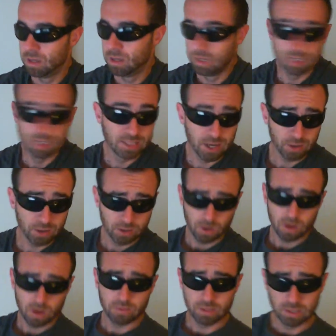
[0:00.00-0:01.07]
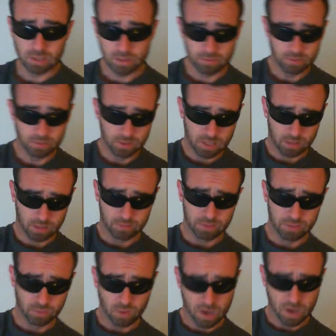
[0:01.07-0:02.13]
his secretary over the death of
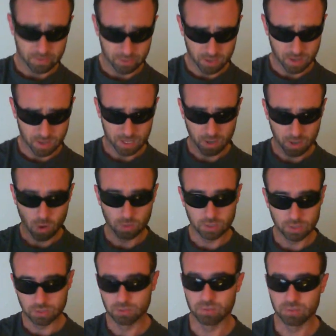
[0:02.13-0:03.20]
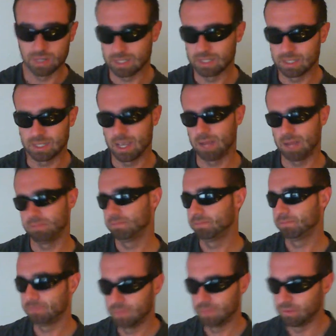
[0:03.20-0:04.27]
his wife. You know, like holding 2 drinks in his hand.
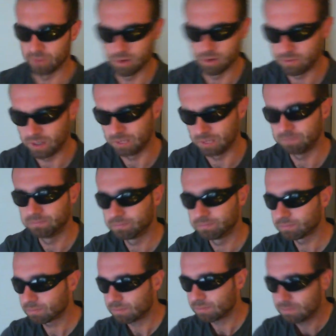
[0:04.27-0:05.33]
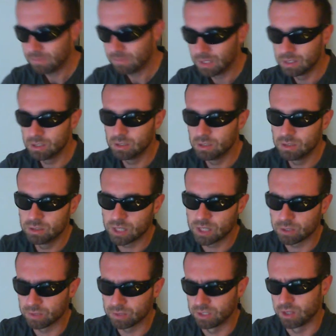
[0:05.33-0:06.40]
Very funny.
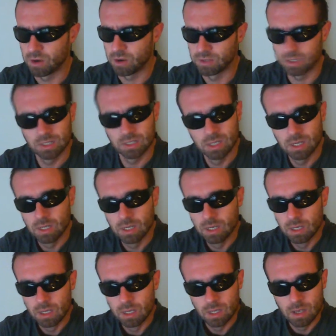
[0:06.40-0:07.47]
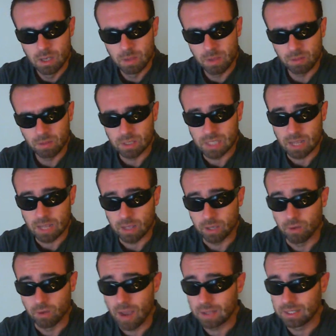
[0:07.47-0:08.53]
January Jones. People are saying like
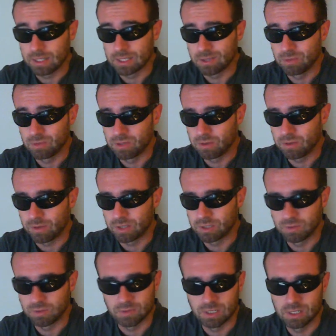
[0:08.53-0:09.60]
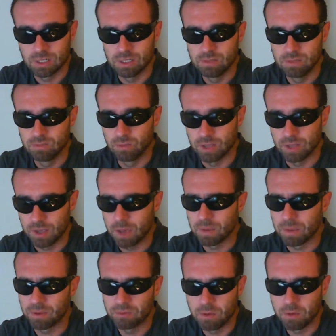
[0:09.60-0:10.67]
her acting's a little bit off. I can sort of see where they're
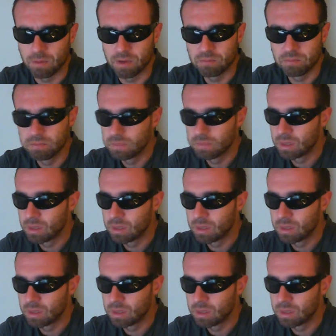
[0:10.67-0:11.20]
coming from, but